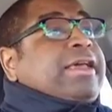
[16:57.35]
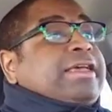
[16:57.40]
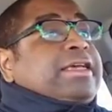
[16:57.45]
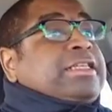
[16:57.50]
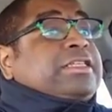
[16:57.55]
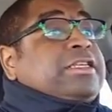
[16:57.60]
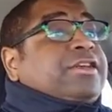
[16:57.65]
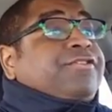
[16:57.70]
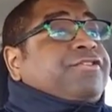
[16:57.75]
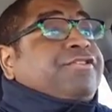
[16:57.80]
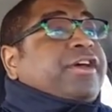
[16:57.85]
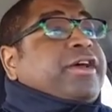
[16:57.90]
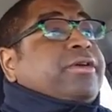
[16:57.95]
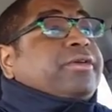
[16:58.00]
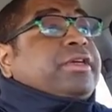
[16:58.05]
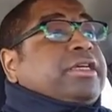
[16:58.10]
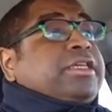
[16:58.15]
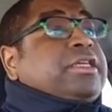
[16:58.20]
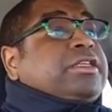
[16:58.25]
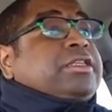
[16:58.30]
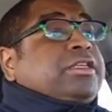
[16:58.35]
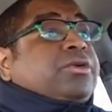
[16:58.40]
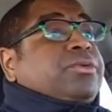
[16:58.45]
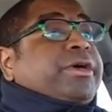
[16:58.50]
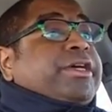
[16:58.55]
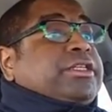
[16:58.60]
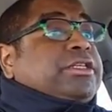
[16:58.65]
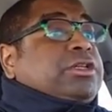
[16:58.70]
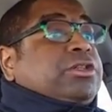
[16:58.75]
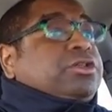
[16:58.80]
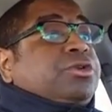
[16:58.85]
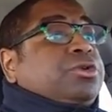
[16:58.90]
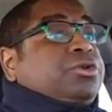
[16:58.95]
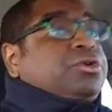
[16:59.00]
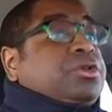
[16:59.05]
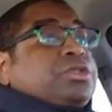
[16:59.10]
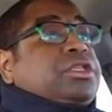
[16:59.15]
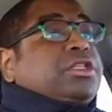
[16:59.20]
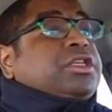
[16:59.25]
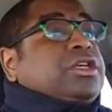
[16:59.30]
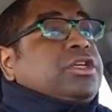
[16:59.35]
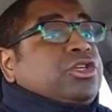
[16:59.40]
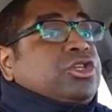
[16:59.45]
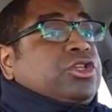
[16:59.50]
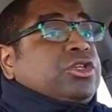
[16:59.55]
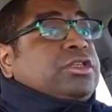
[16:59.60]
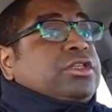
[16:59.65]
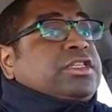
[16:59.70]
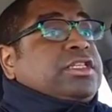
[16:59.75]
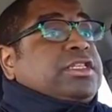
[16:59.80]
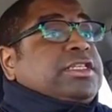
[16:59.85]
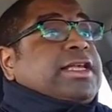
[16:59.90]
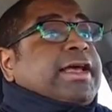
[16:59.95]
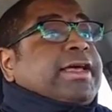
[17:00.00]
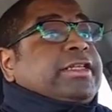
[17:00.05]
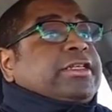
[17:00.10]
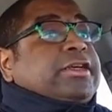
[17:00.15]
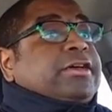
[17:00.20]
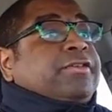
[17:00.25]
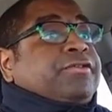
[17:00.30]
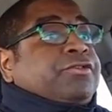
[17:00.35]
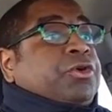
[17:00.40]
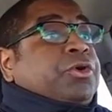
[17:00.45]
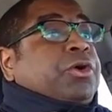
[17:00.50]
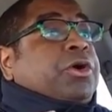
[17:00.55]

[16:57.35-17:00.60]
It's a very easy way to lose sight of